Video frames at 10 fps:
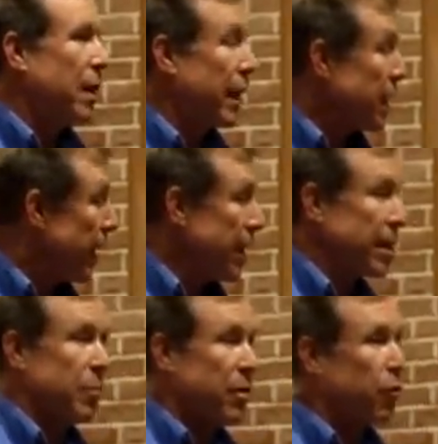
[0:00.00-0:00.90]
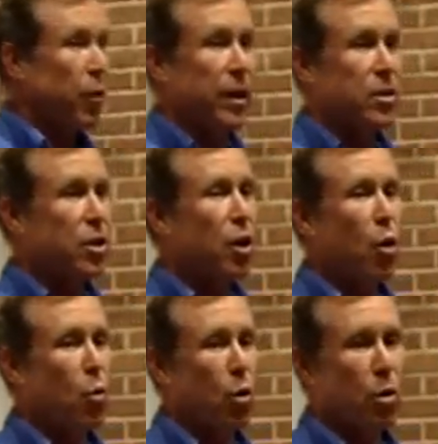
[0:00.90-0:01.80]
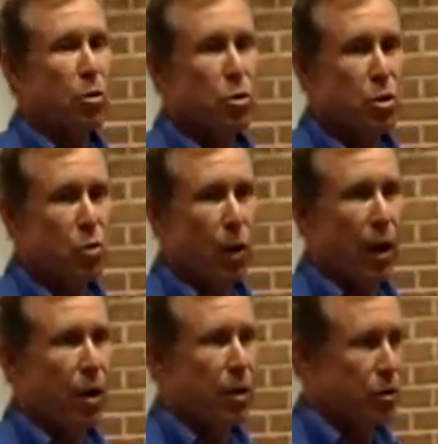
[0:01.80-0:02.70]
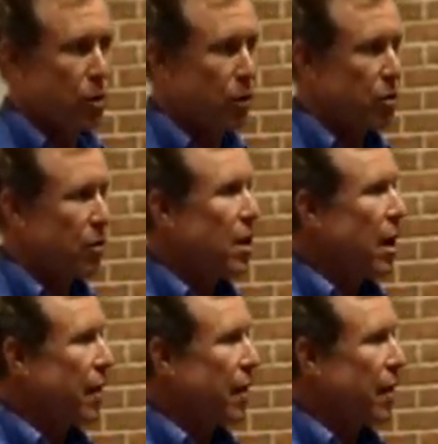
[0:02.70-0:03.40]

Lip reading: And again, it could be friends and co-workers as well in terms of